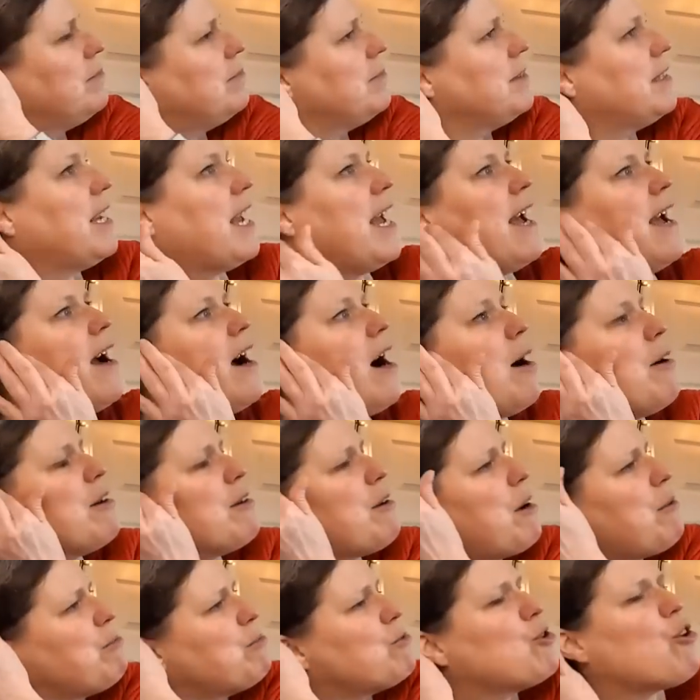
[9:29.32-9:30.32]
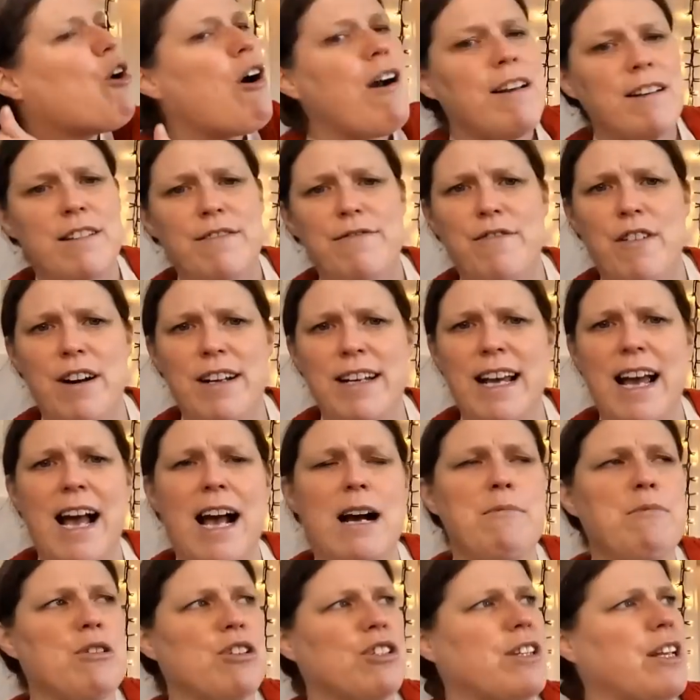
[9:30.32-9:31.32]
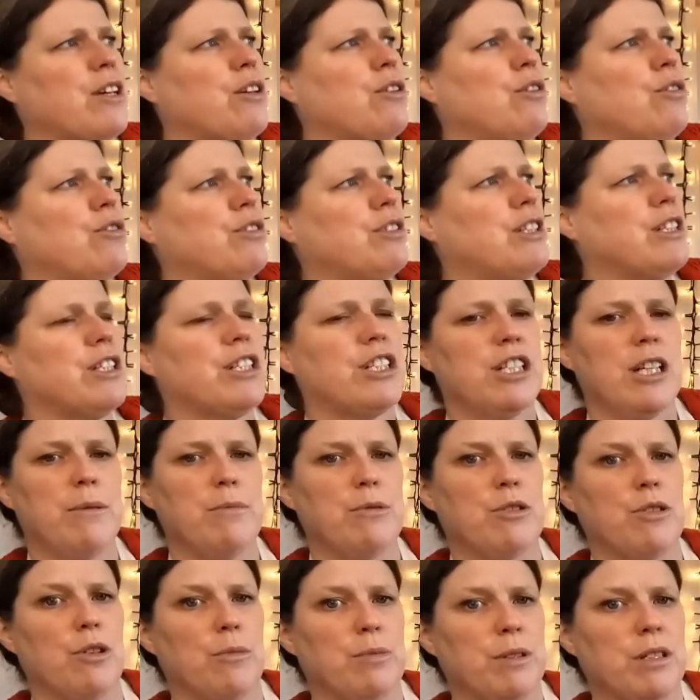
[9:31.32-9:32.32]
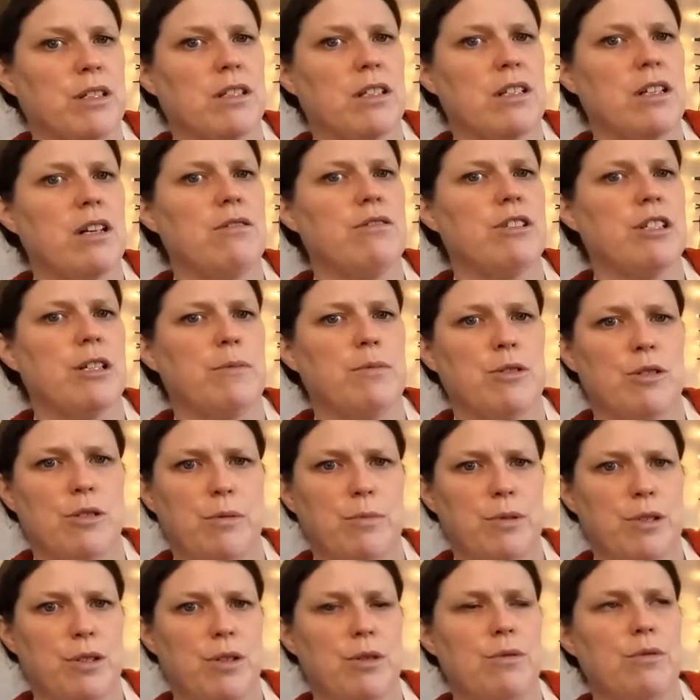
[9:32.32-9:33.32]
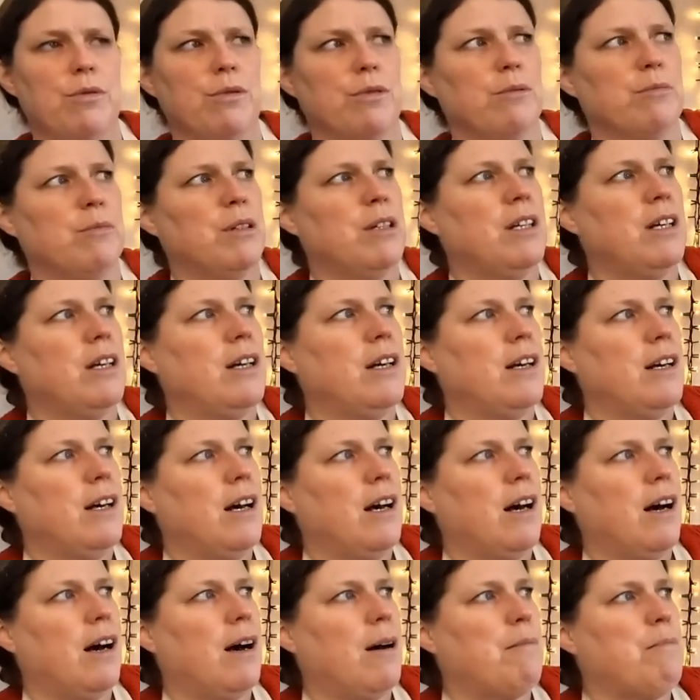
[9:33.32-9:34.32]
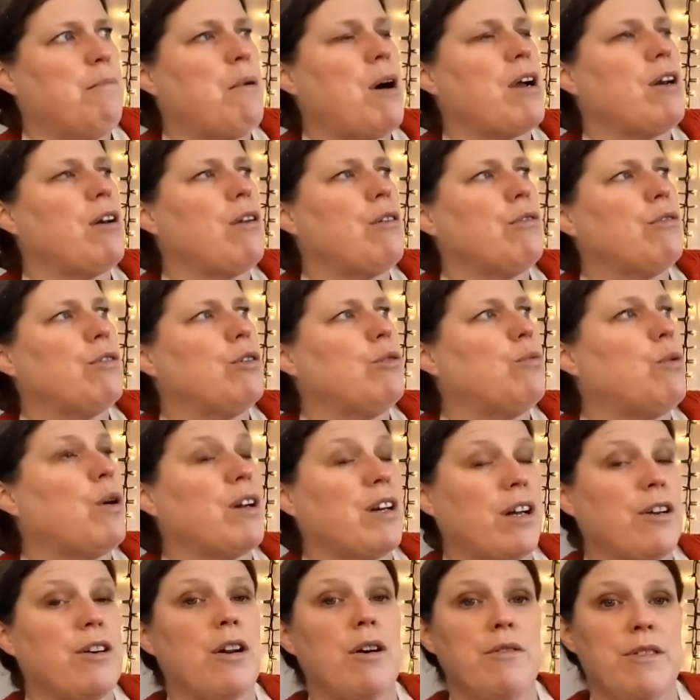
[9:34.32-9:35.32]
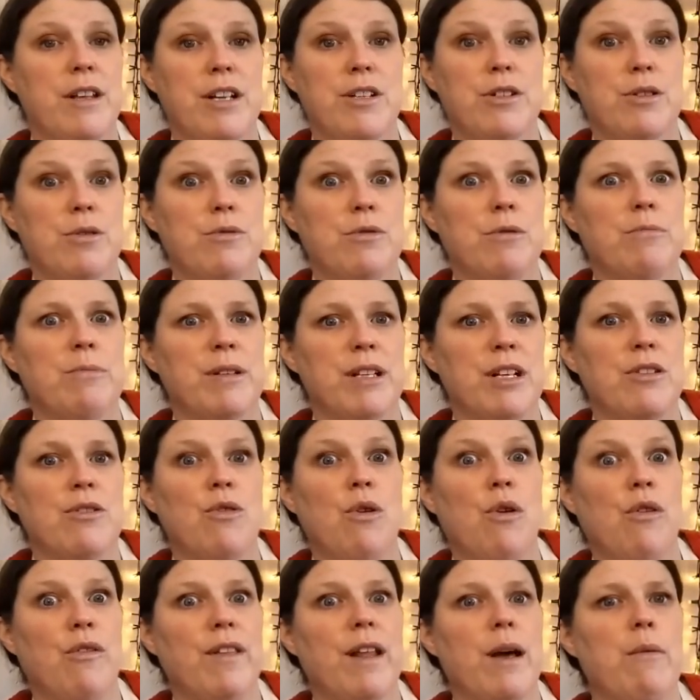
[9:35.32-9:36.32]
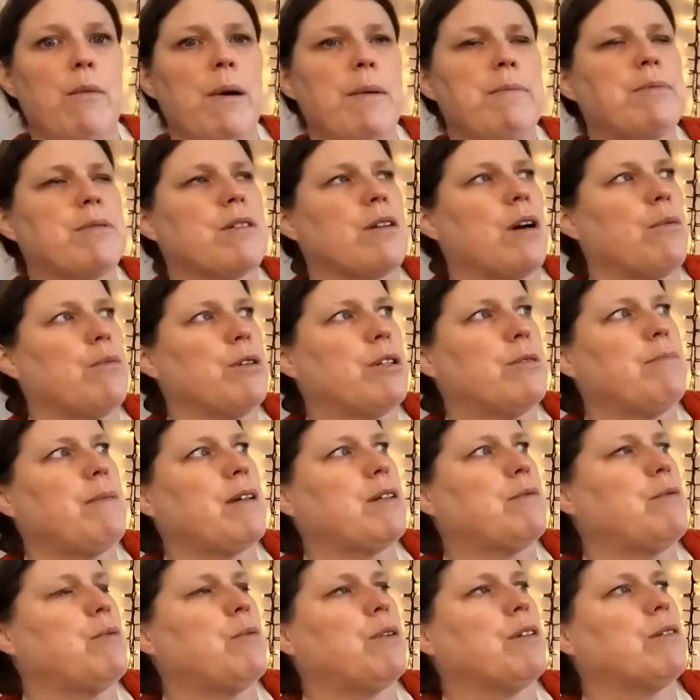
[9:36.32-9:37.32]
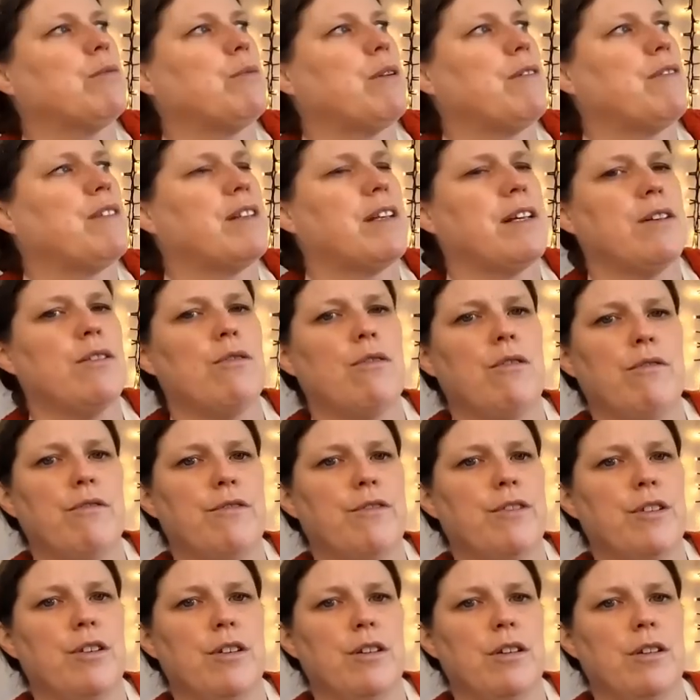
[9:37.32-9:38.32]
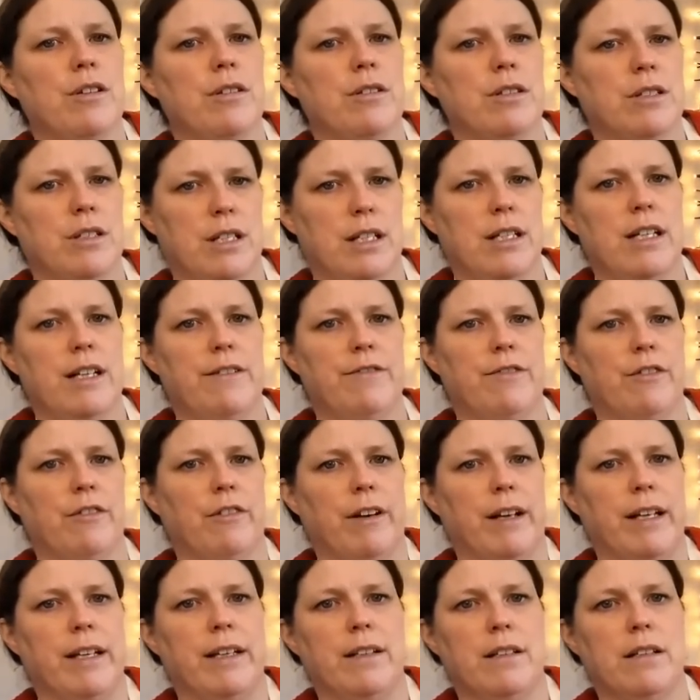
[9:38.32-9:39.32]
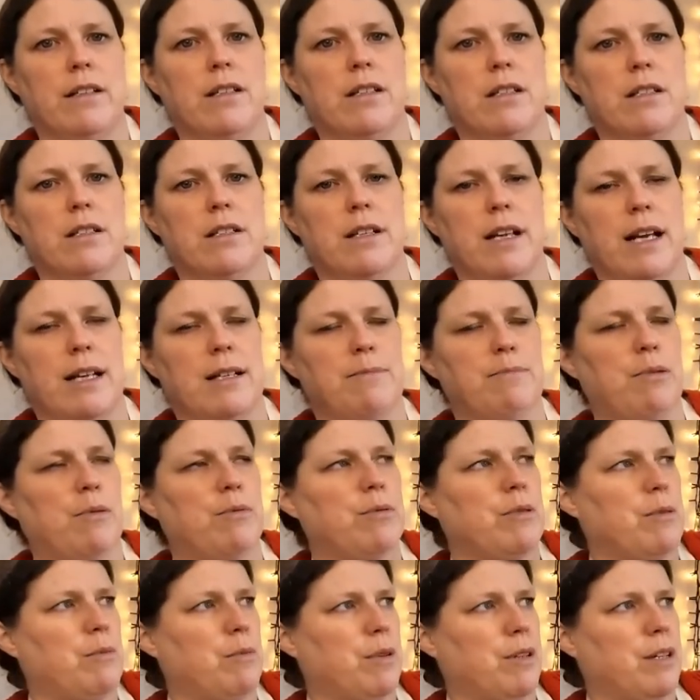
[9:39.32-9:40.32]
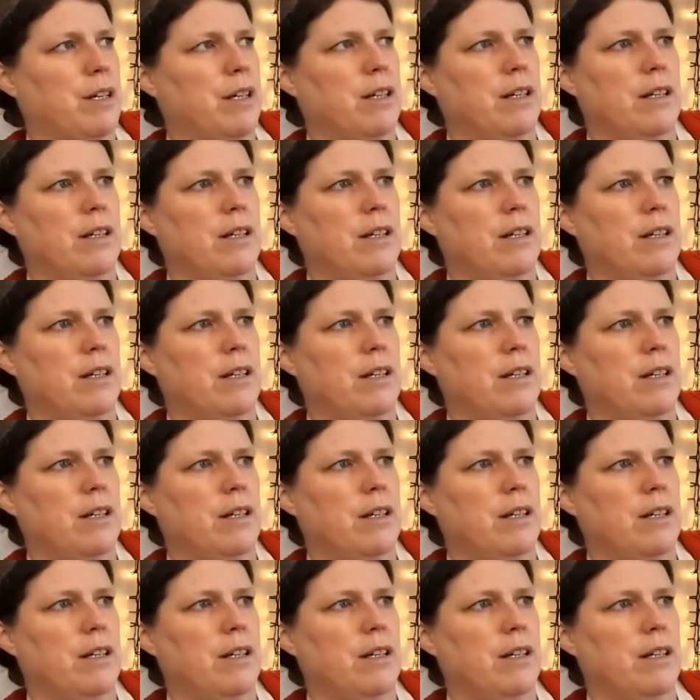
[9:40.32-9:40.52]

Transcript: Yeah, I'm trying to find out how much they cost in chip shops because I know chip shops do them. My local one, I know they do them, but they're not on their website, which makes me wonder whether they're not for delivery because that's probably what